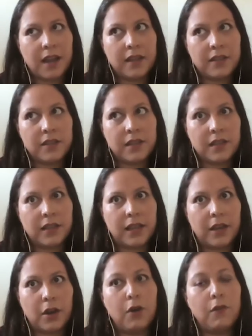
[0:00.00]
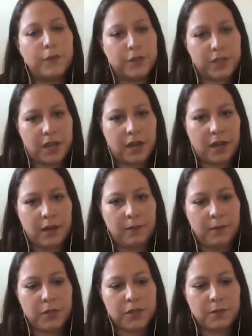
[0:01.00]
in like over
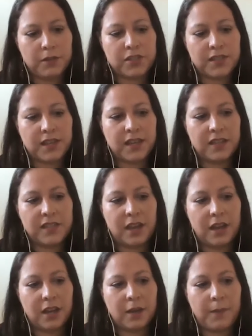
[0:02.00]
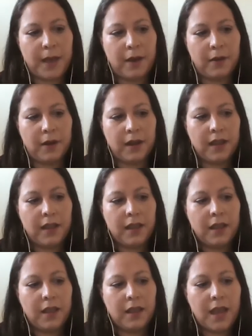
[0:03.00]
time, so much as I can talk about
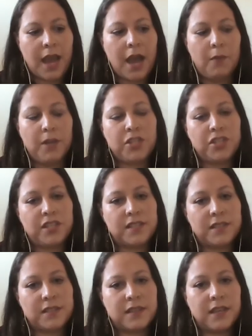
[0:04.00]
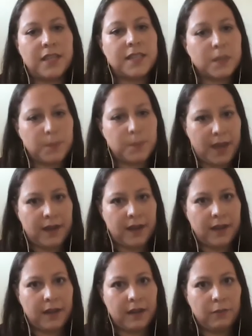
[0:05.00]
how much it's
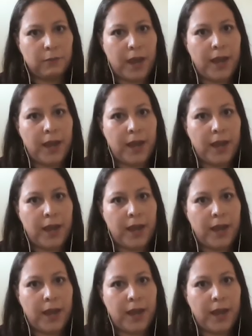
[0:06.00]
expanded, right?